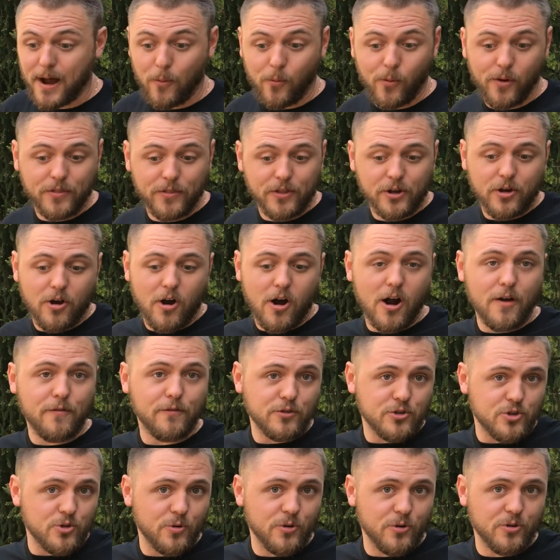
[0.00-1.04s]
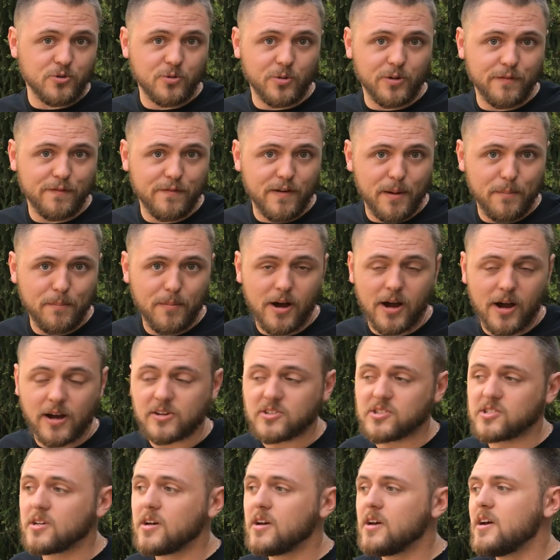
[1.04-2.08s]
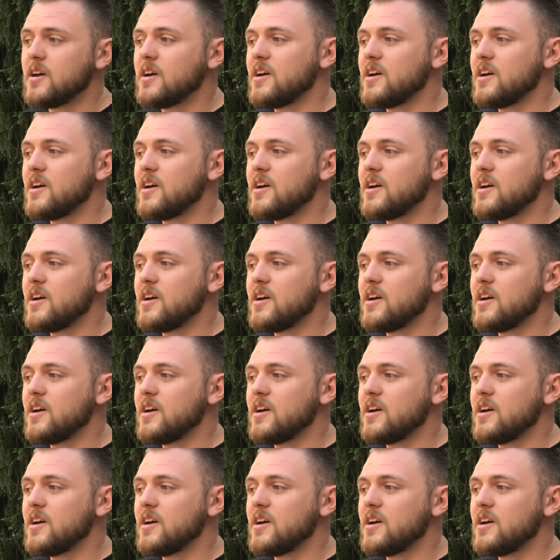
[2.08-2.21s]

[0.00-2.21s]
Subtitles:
I won the car for $225.